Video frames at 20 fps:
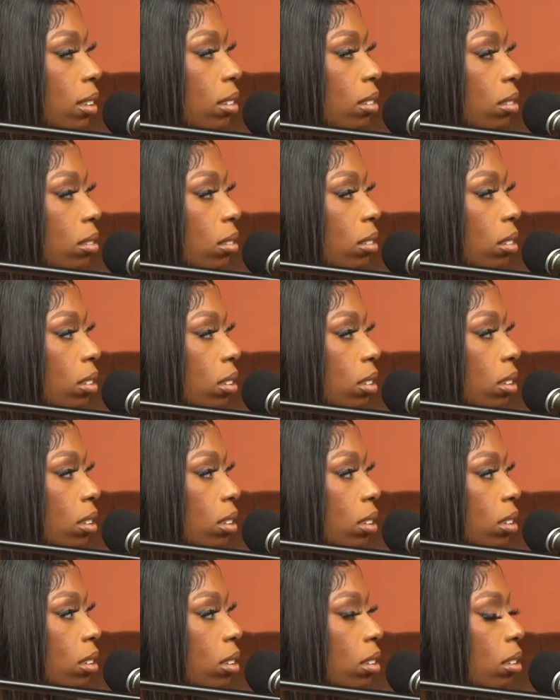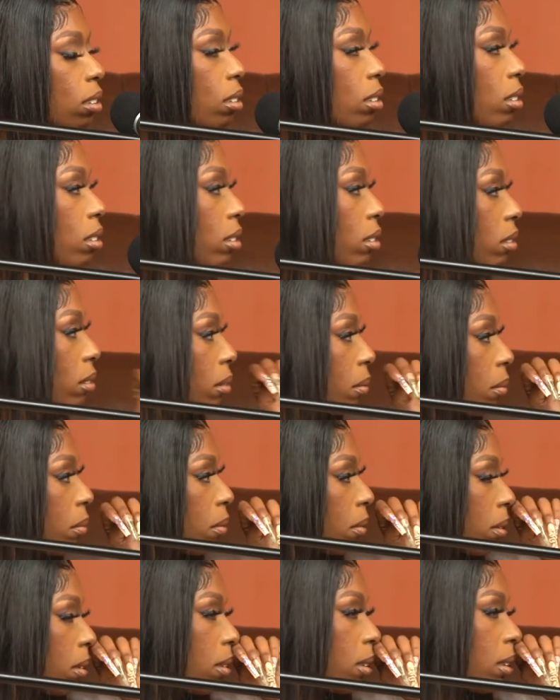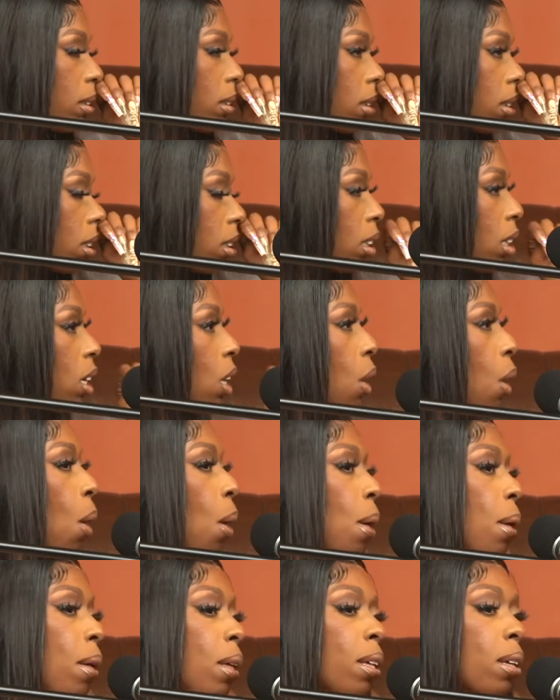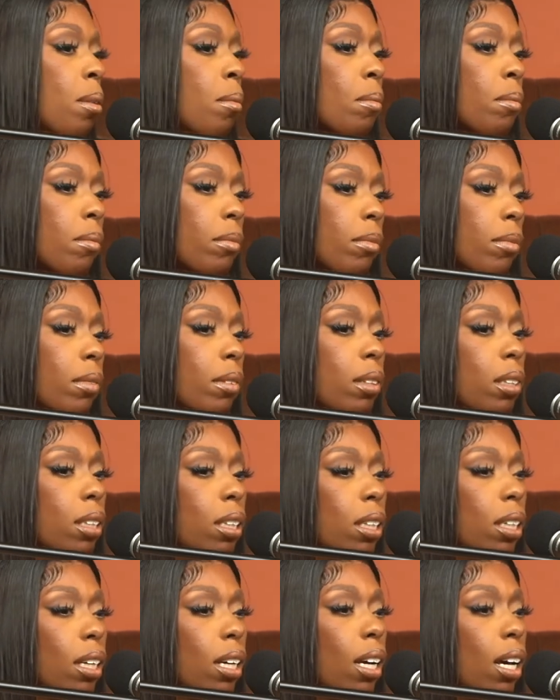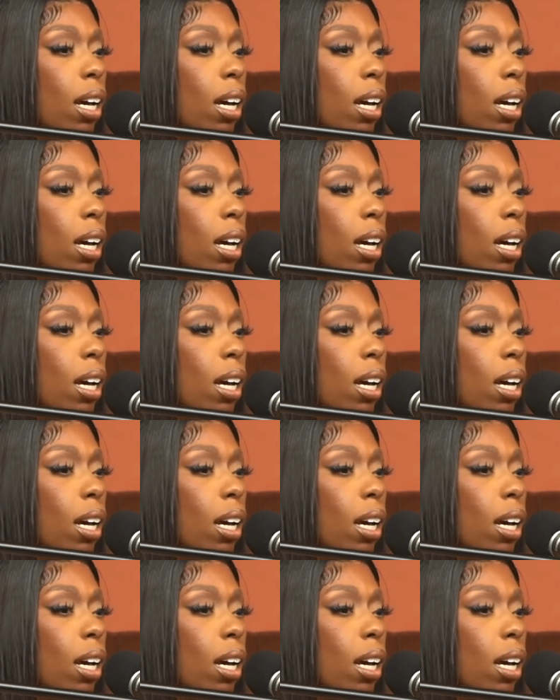What's been your biggest milestone or accomplishment you feel like as an artist so far?